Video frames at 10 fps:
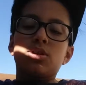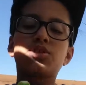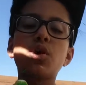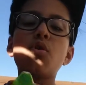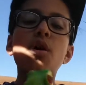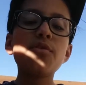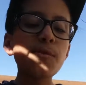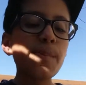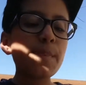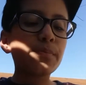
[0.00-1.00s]
So
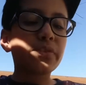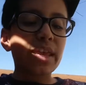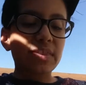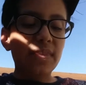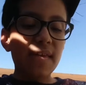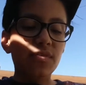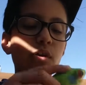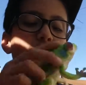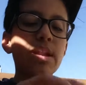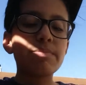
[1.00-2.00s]
other people think that
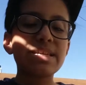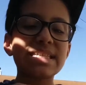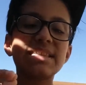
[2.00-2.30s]
they're venomous